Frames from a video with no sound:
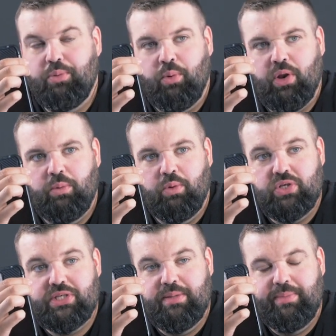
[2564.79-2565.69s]
But what I
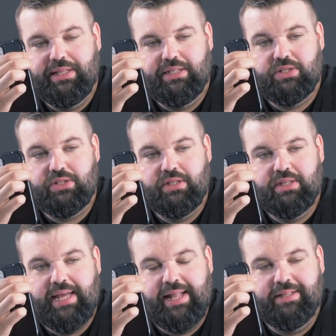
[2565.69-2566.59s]
was in the middle of the
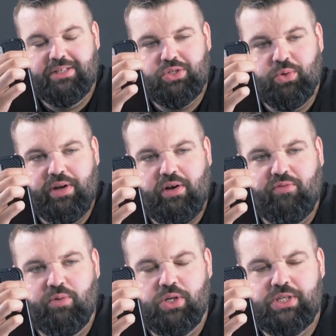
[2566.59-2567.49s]
telling the story
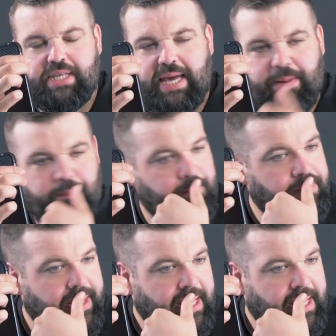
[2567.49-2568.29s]
off was um,